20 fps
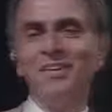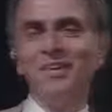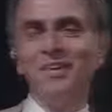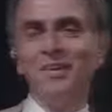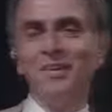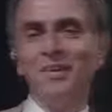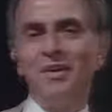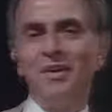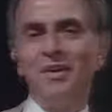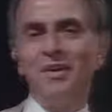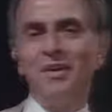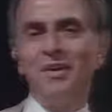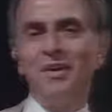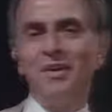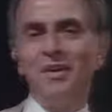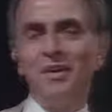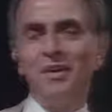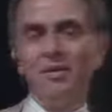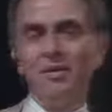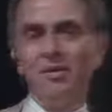
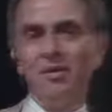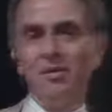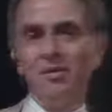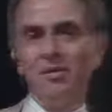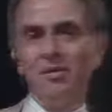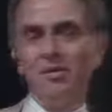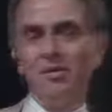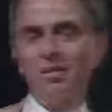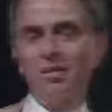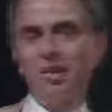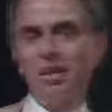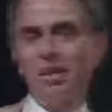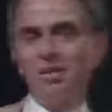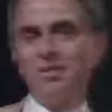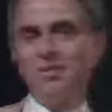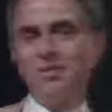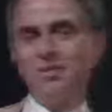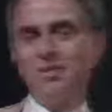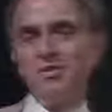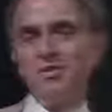I think the
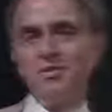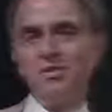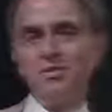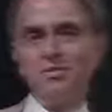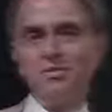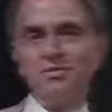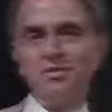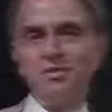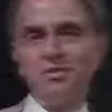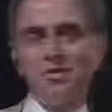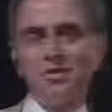essence of